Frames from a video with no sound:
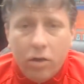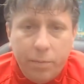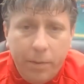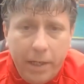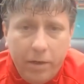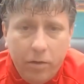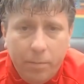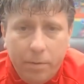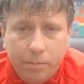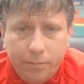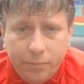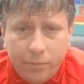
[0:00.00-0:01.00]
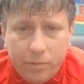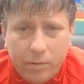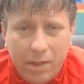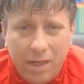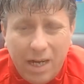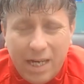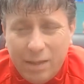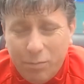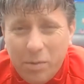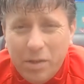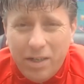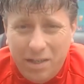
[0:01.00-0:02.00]
pickup, and it's
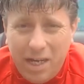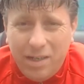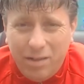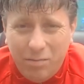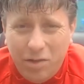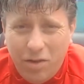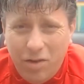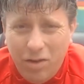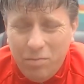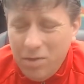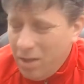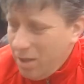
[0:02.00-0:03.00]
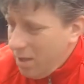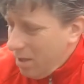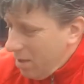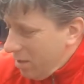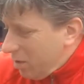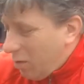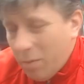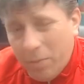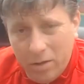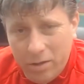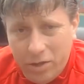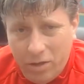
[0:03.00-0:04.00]
probably going to take some time, so I'll
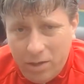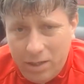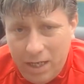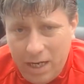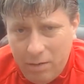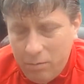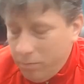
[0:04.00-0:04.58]
apologise now